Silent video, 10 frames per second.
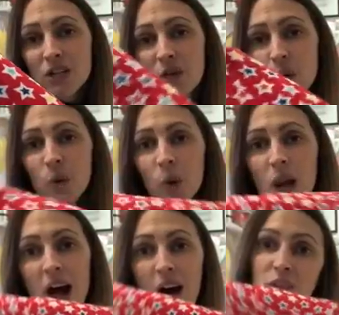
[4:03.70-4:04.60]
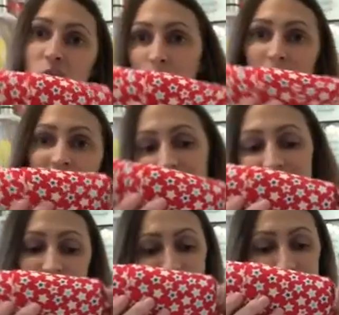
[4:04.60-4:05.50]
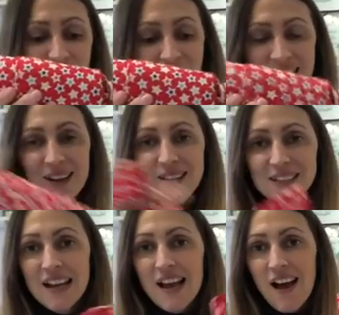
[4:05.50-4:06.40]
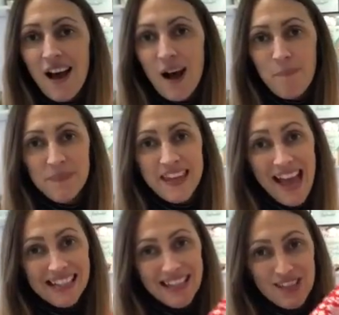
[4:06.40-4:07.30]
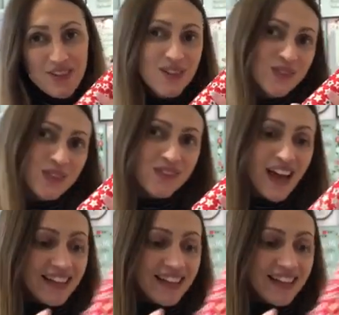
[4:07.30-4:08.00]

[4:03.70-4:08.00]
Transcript: for all your love on my Christmas crackers. Yes, thrilled with that.